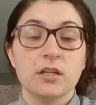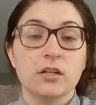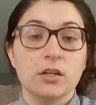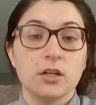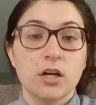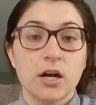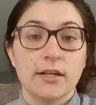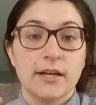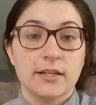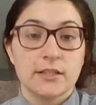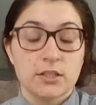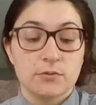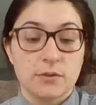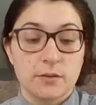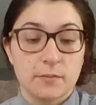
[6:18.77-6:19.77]
cardiac
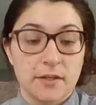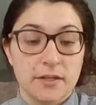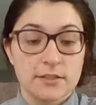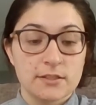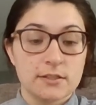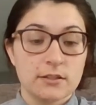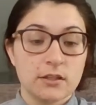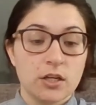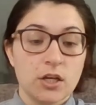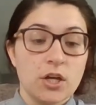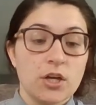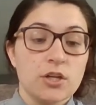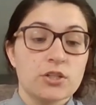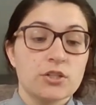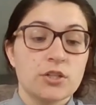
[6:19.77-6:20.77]
dysrhythmias.
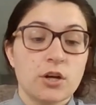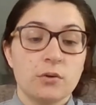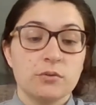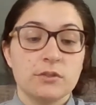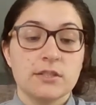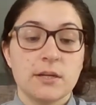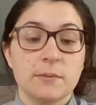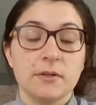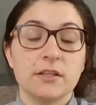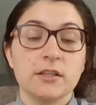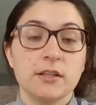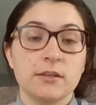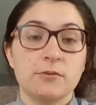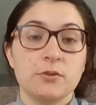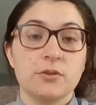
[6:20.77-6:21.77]
So
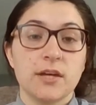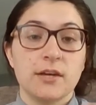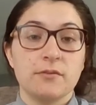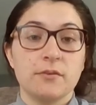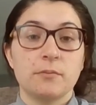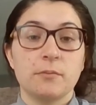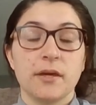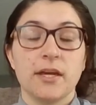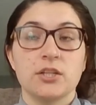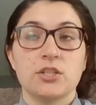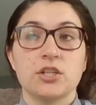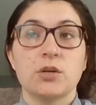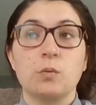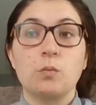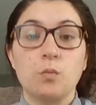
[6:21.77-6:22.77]
typically, if you gave a
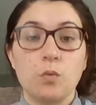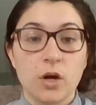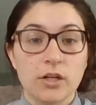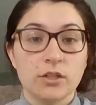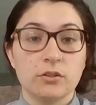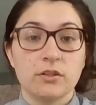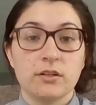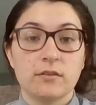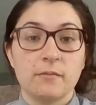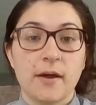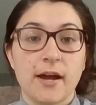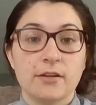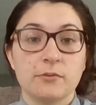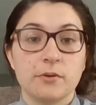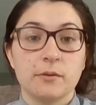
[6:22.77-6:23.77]
patient 1 unit of
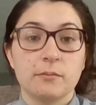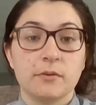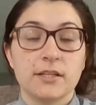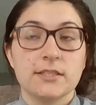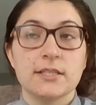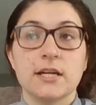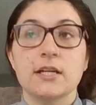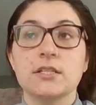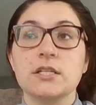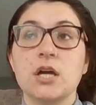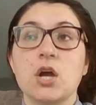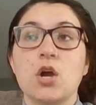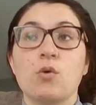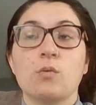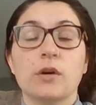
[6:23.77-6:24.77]
packed red blood cells,
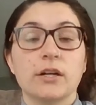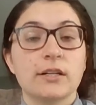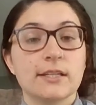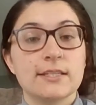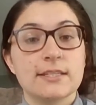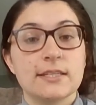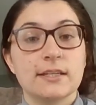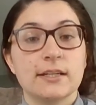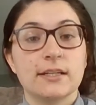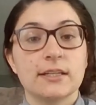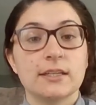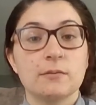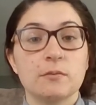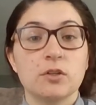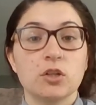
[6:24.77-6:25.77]
we're going to see their
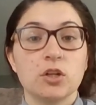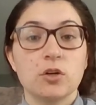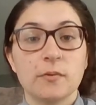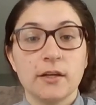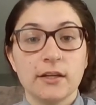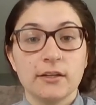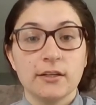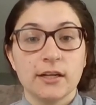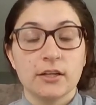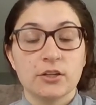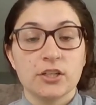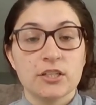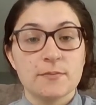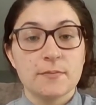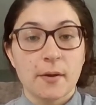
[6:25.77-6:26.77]
hemoglobin
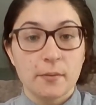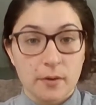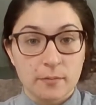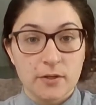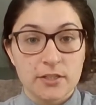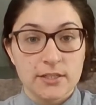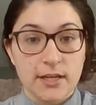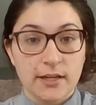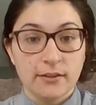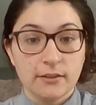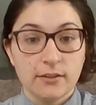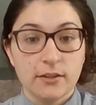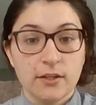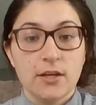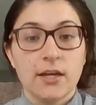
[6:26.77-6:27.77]
increase by 1%,
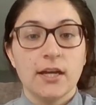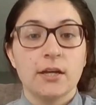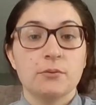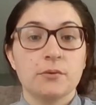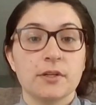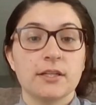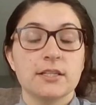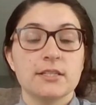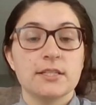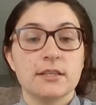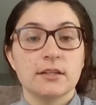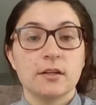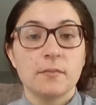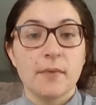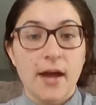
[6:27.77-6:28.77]
and we're going to see
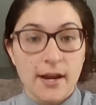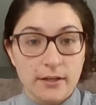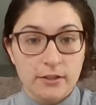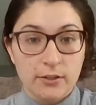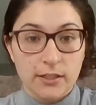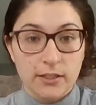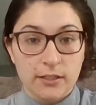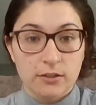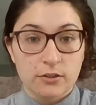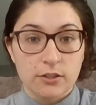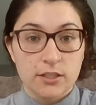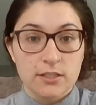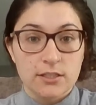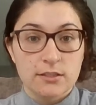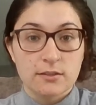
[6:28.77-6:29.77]
their hematocrit
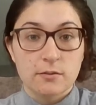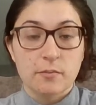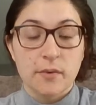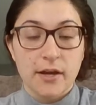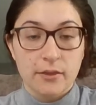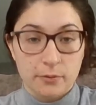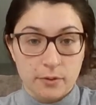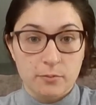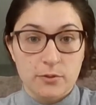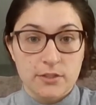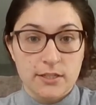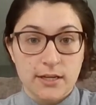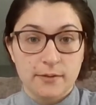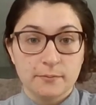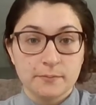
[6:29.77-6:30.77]
increase by 3%.